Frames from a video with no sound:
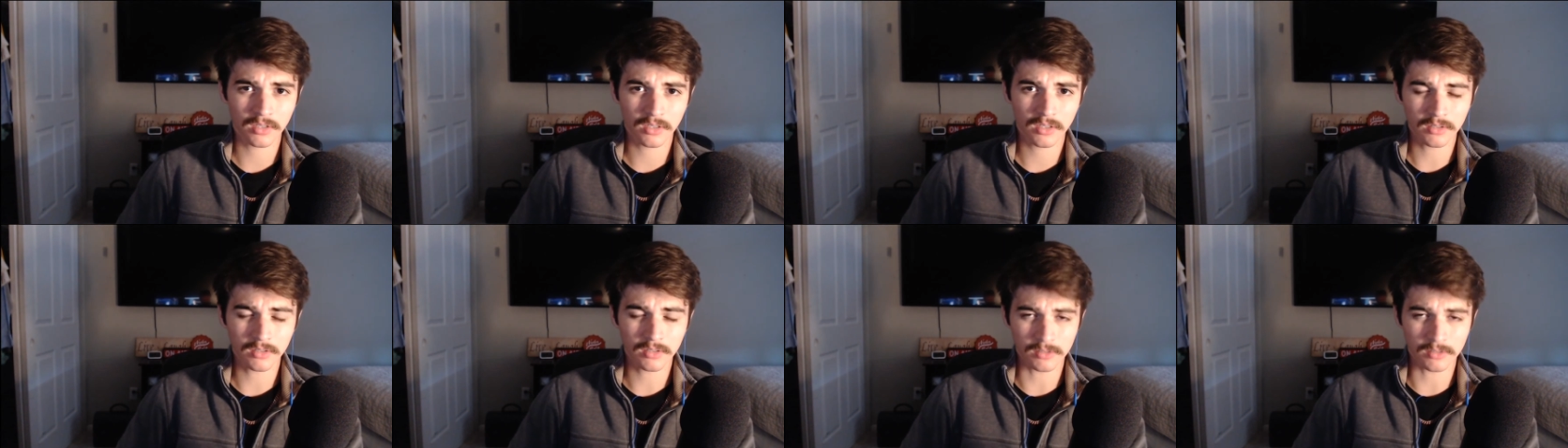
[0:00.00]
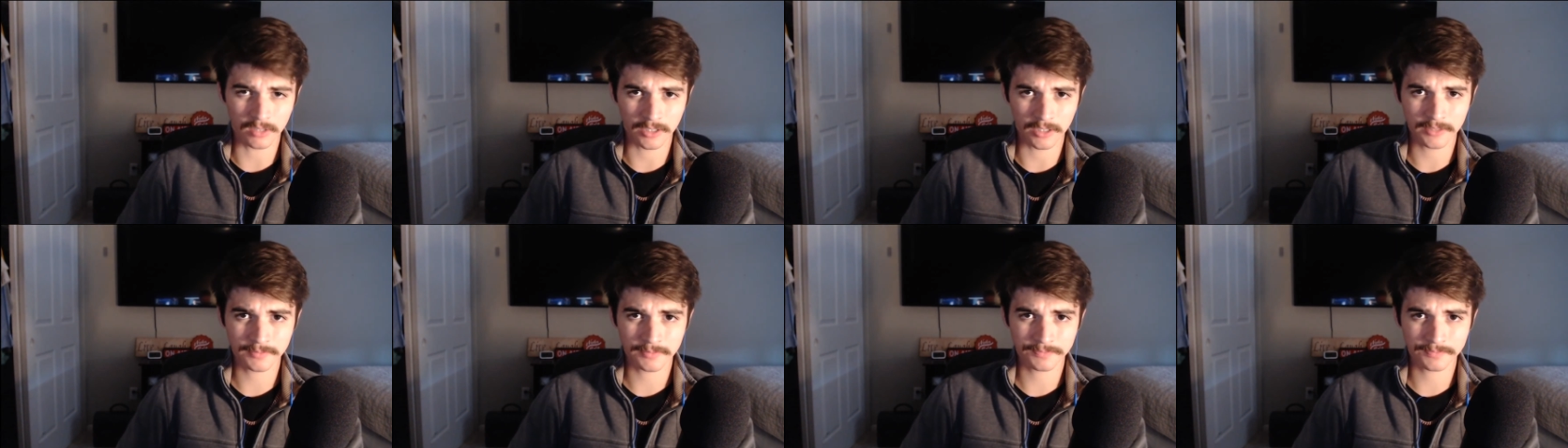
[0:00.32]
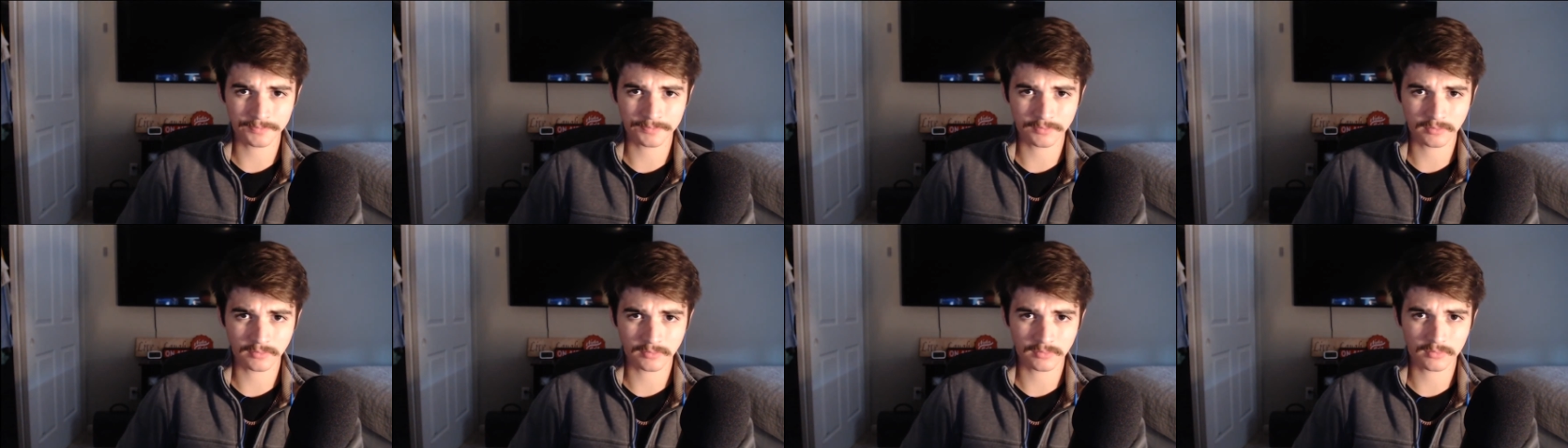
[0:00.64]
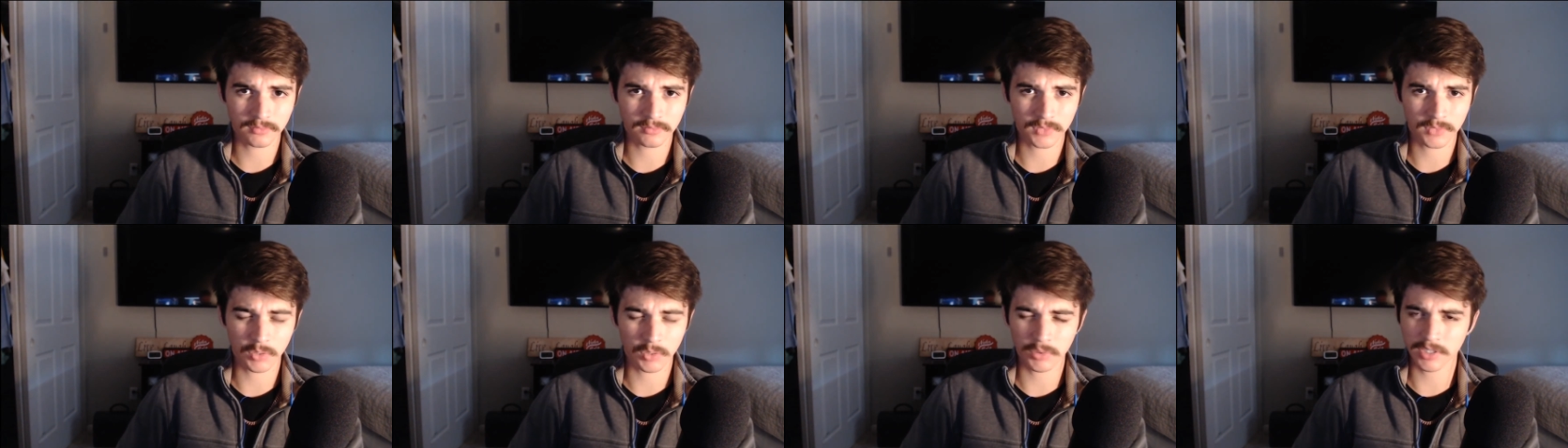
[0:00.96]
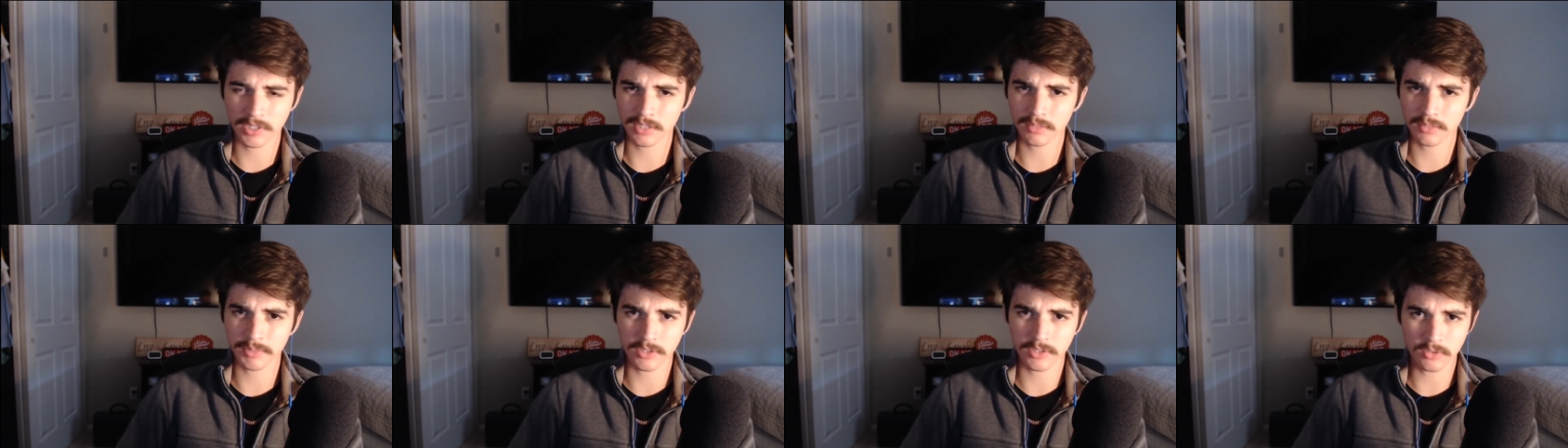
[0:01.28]
right? You work
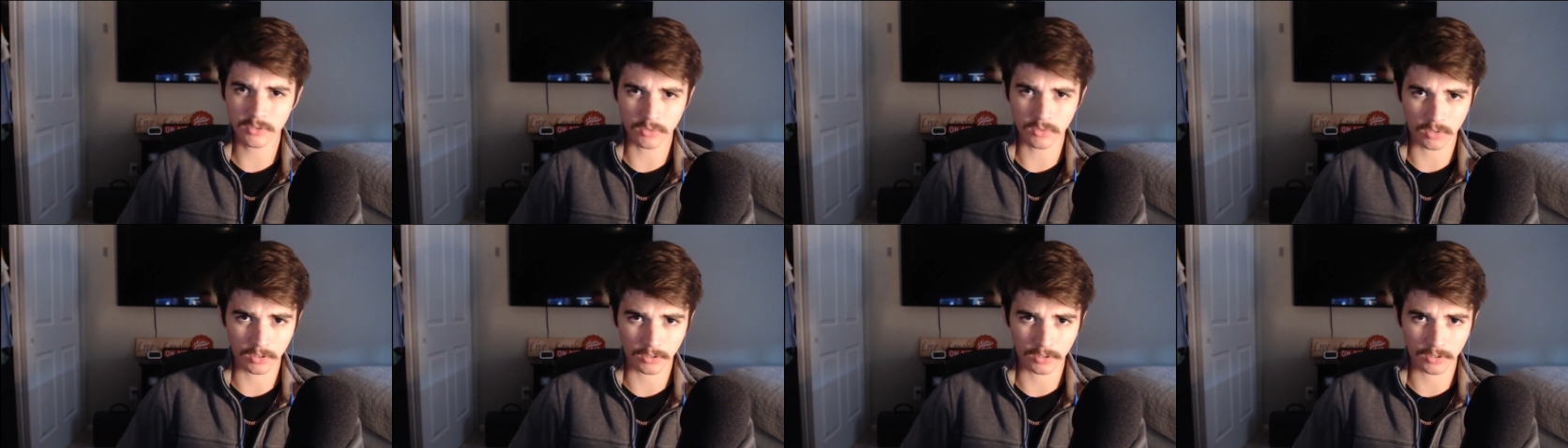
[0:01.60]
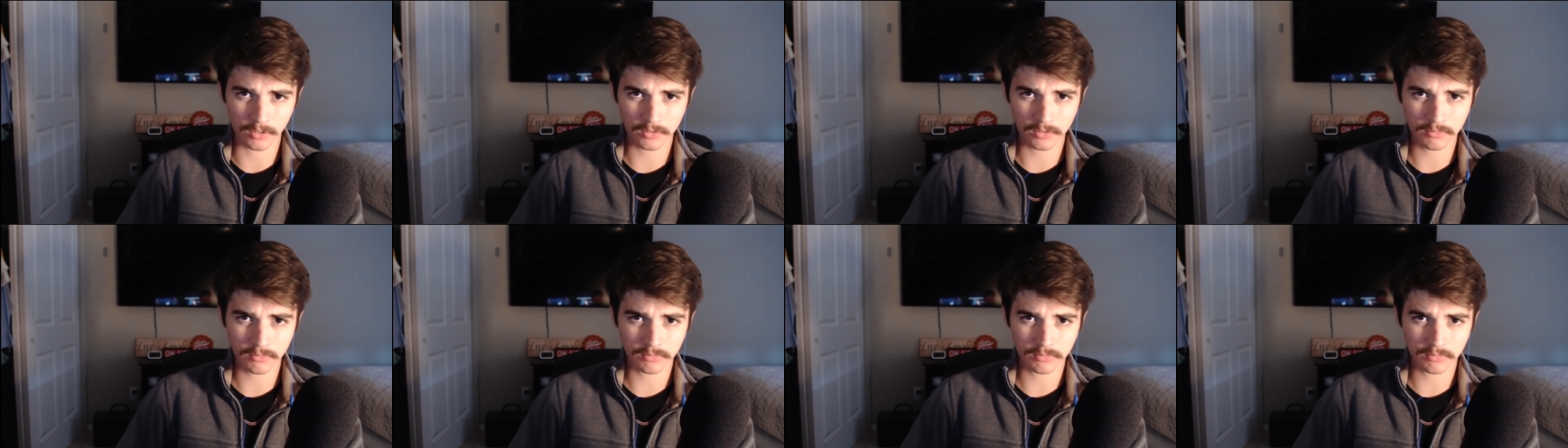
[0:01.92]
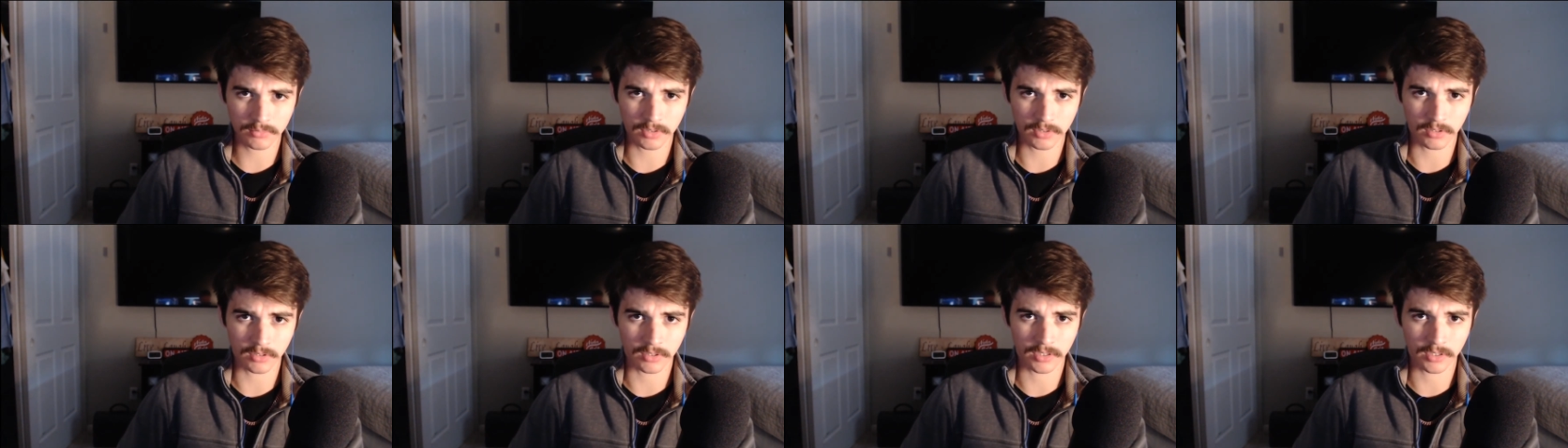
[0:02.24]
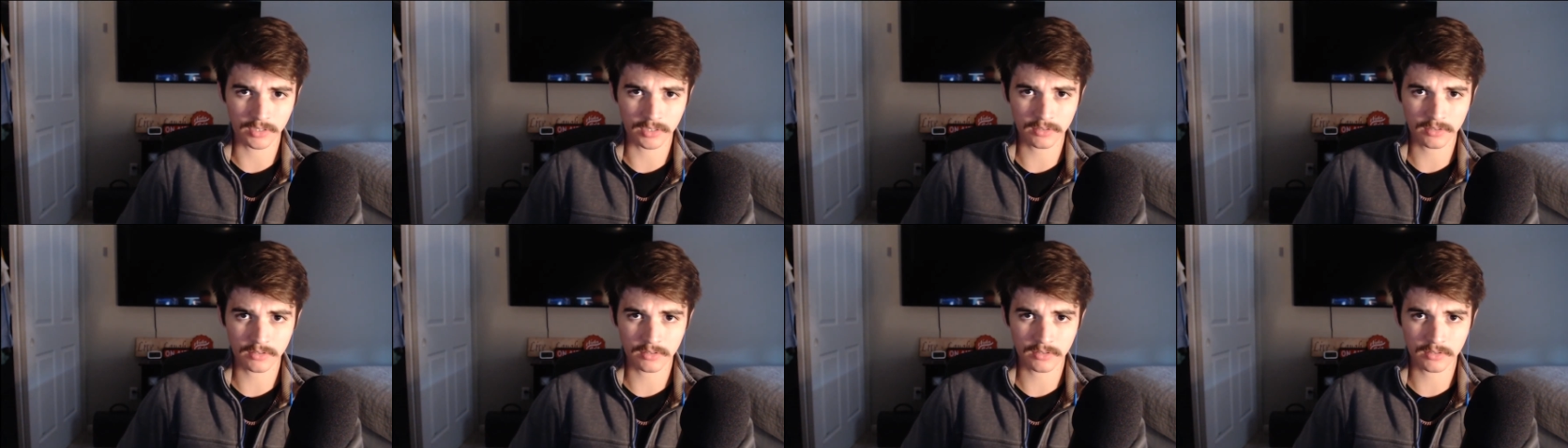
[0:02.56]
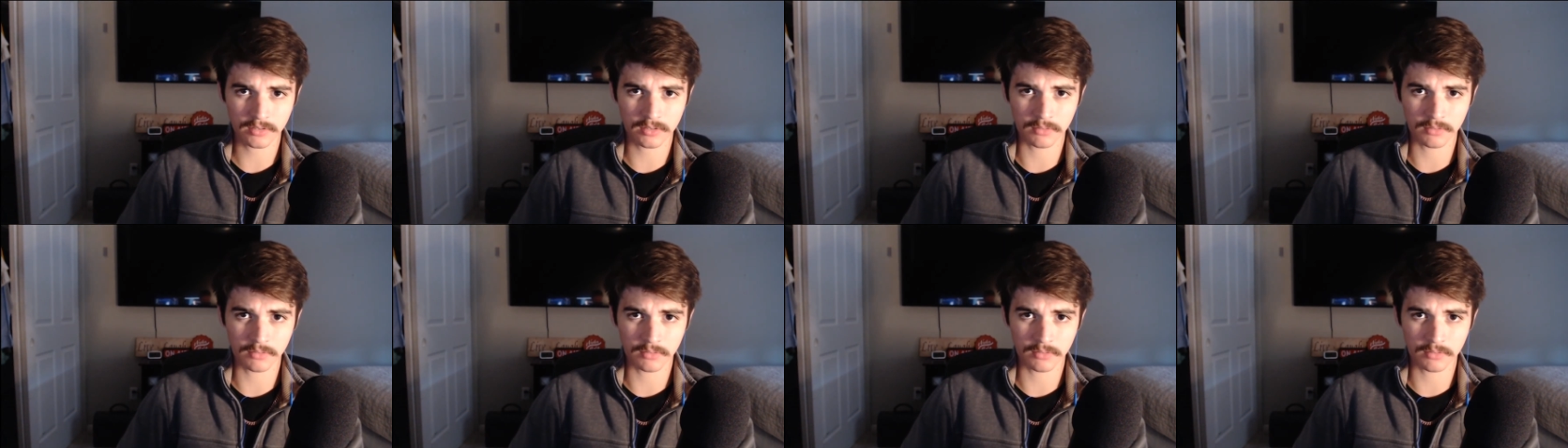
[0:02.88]
out to be stronger, all right?